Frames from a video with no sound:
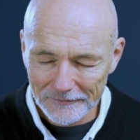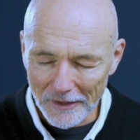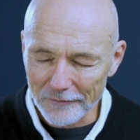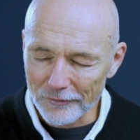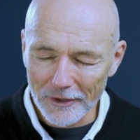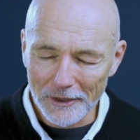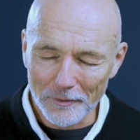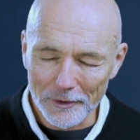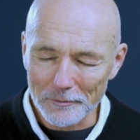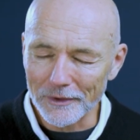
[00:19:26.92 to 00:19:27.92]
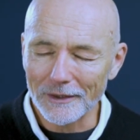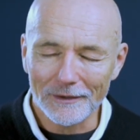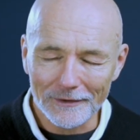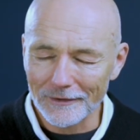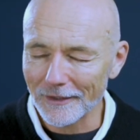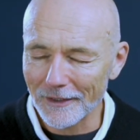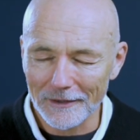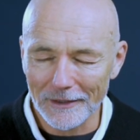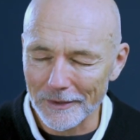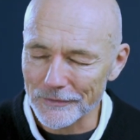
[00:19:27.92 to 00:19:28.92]
I feel like I'm only beginning to get a
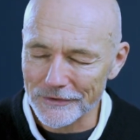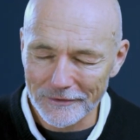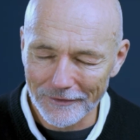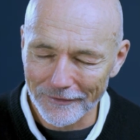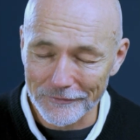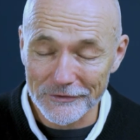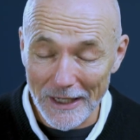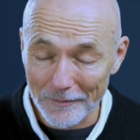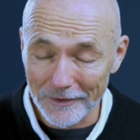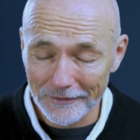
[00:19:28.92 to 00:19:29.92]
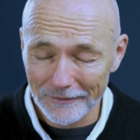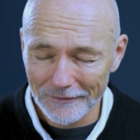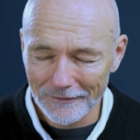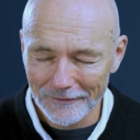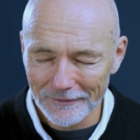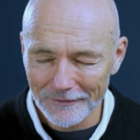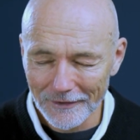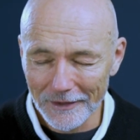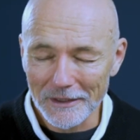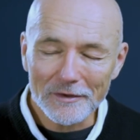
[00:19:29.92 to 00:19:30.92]
glimpse of Sabbath.
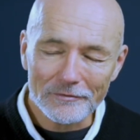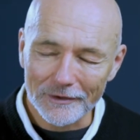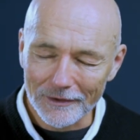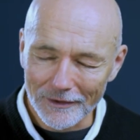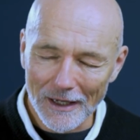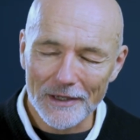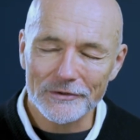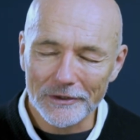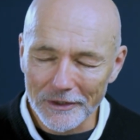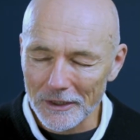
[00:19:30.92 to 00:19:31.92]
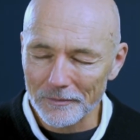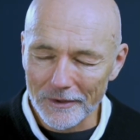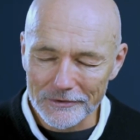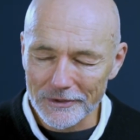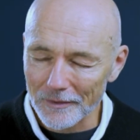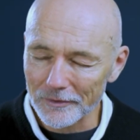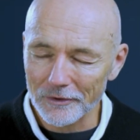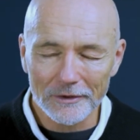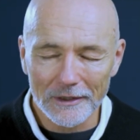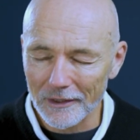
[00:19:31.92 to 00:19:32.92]
And even as I think about Sabbath,
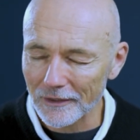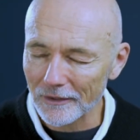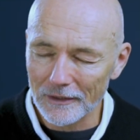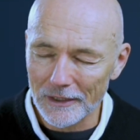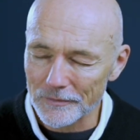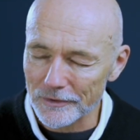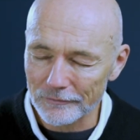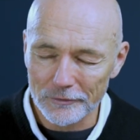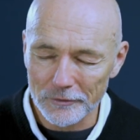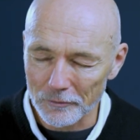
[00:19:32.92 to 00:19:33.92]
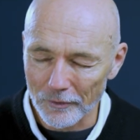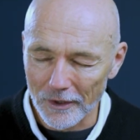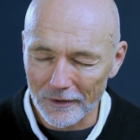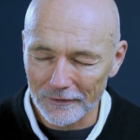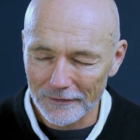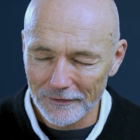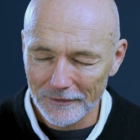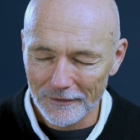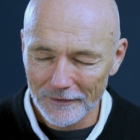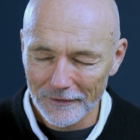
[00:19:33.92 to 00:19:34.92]
only getting a glimpse of who you are.
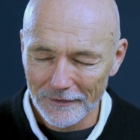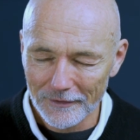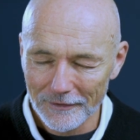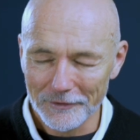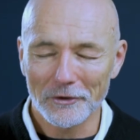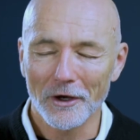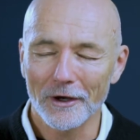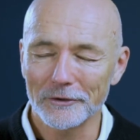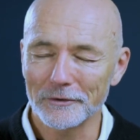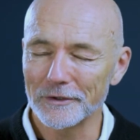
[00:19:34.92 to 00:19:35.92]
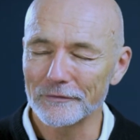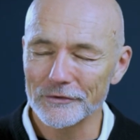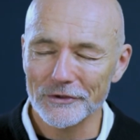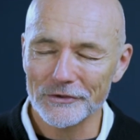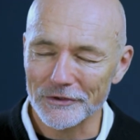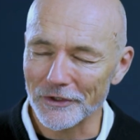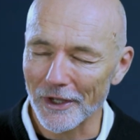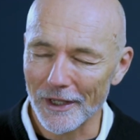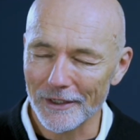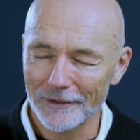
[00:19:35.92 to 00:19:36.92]
The God who gives us a
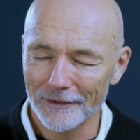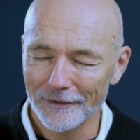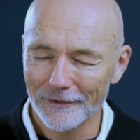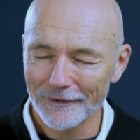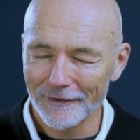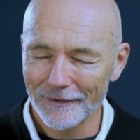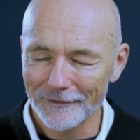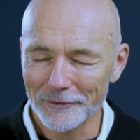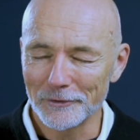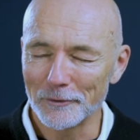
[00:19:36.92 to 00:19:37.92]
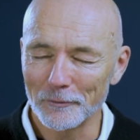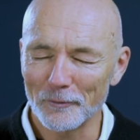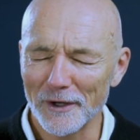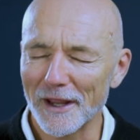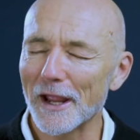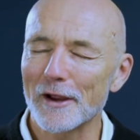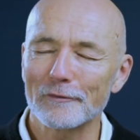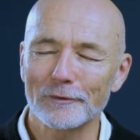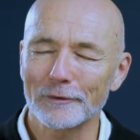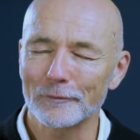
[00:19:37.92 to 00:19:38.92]
day to do
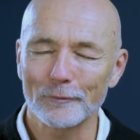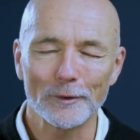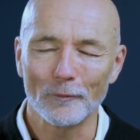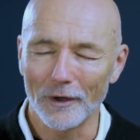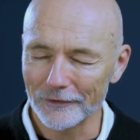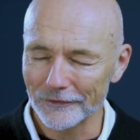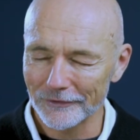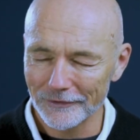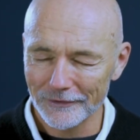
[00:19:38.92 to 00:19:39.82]
whatever we want.